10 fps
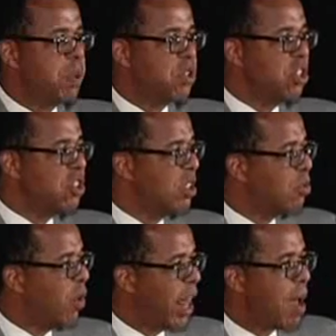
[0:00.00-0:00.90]
position
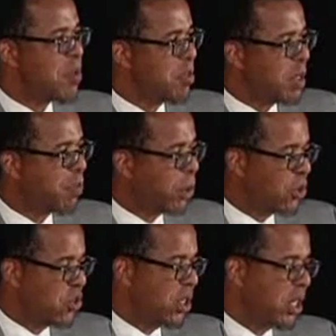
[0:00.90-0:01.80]
of what happened to me
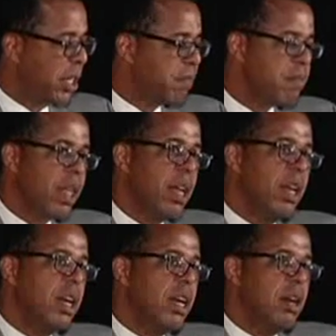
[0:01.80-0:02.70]
personally.
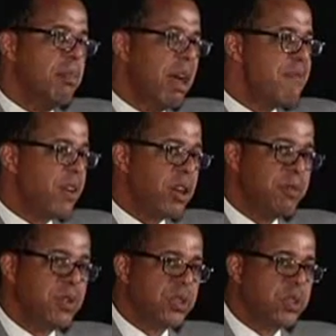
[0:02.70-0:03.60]
My very
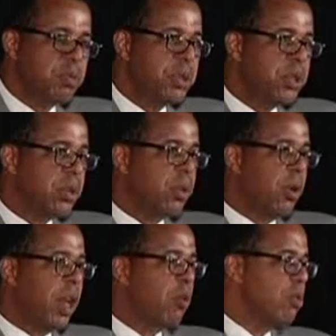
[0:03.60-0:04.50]
first computer, the
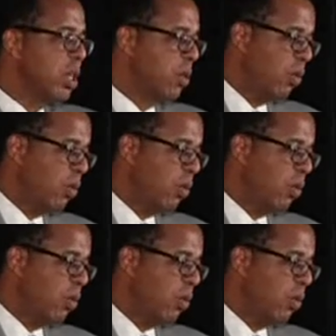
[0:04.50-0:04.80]
one I really